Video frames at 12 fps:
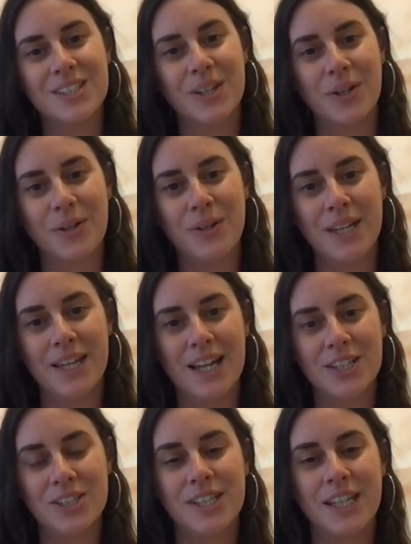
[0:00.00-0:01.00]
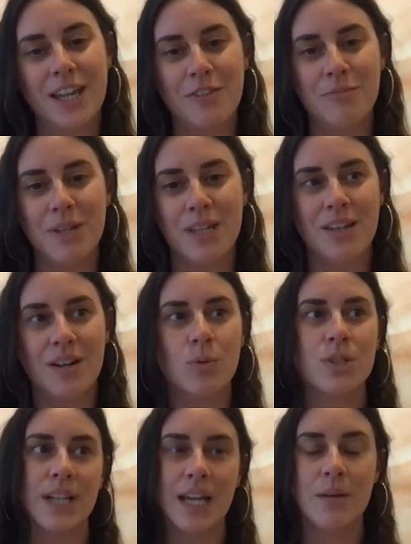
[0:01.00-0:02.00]
So it actually gave me, I
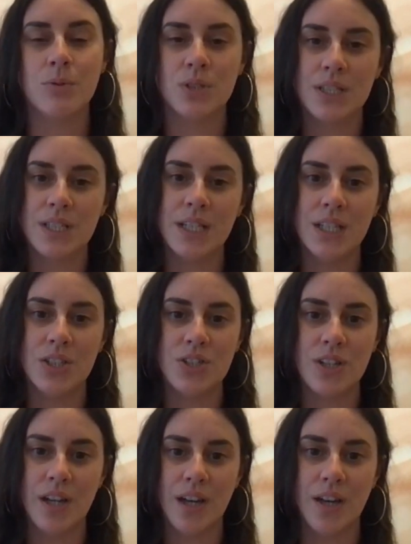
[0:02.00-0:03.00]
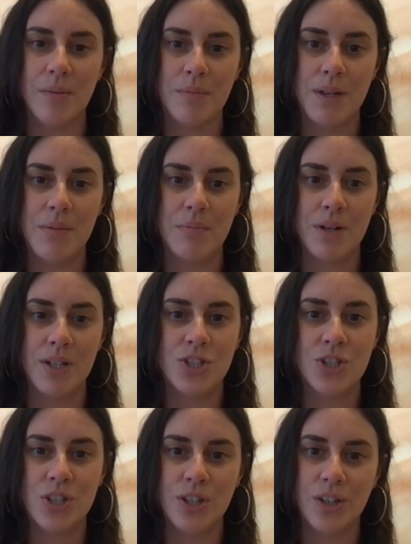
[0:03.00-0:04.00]
wasn't able to teach in my
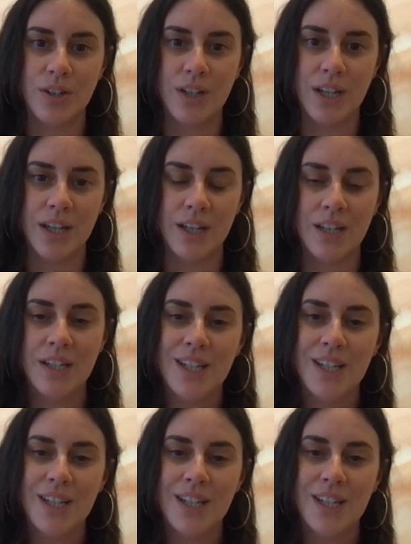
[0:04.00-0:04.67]
studio here.